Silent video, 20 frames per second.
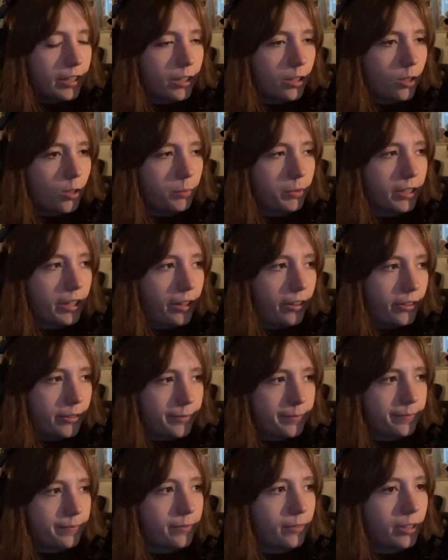go home together.
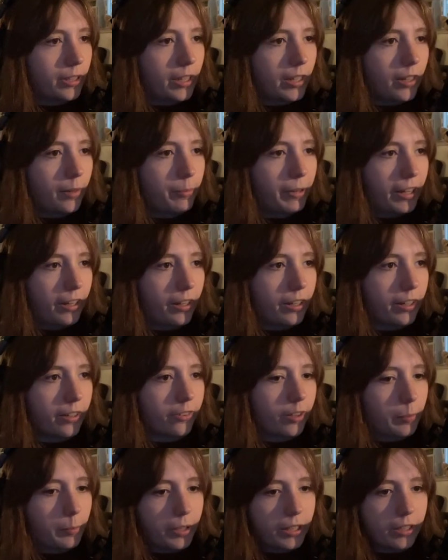We're not abandoning
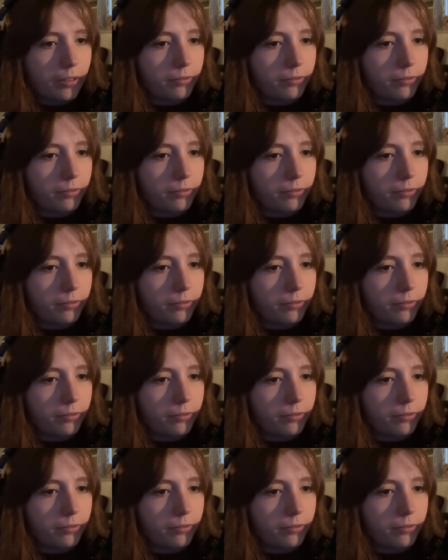somebody on